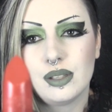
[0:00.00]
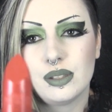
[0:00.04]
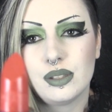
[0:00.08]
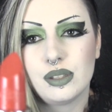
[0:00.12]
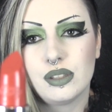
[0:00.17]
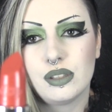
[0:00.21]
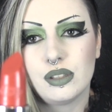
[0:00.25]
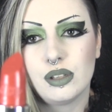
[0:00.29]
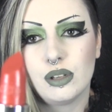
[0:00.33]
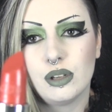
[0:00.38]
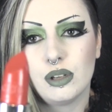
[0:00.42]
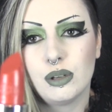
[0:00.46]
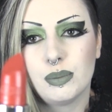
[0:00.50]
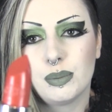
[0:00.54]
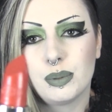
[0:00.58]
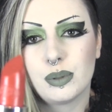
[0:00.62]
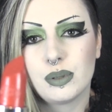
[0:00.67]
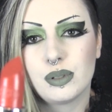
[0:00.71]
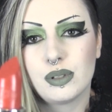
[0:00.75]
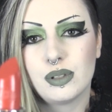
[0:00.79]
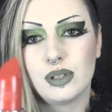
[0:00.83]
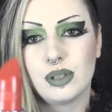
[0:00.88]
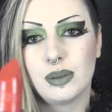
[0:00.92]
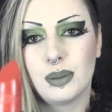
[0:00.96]
super,
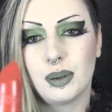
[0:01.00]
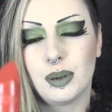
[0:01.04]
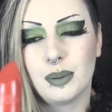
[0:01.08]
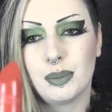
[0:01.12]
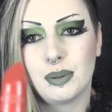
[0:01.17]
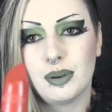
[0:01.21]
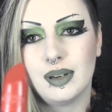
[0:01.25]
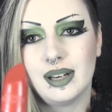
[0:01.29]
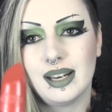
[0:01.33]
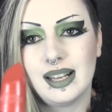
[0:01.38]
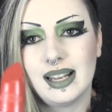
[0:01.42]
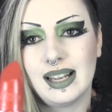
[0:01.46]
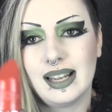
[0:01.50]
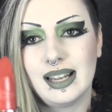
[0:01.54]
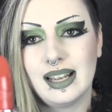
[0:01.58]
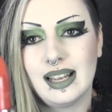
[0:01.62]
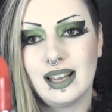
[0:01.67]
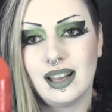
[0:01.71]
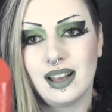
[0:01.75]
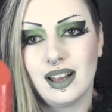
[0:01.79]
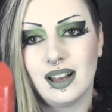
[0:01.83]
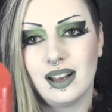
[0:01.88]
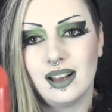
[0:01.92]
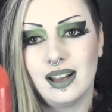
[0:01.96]
super
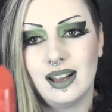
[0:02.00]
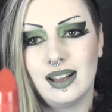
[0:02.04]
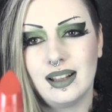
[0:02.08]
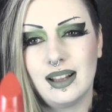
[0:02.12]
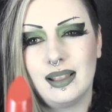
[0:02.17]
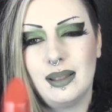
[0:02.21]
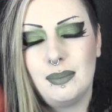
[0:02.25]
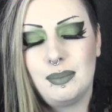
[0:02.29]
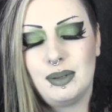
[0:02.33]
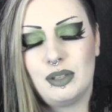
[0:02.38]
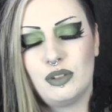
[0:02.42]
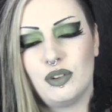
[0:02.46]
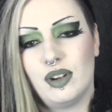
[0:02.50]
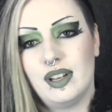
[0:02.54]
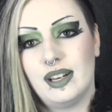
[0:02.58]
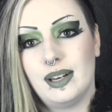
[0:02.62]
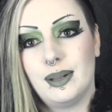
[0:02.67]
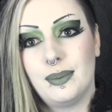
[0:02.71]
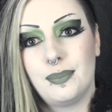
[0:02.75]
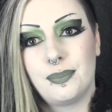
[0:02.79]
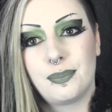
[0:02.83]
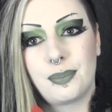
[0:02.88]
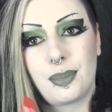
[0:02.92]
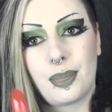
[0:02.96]
pretty. Let me try
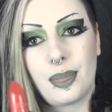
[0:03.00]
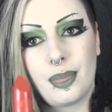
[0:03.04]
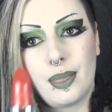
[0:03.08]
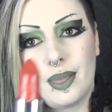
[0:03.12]
to...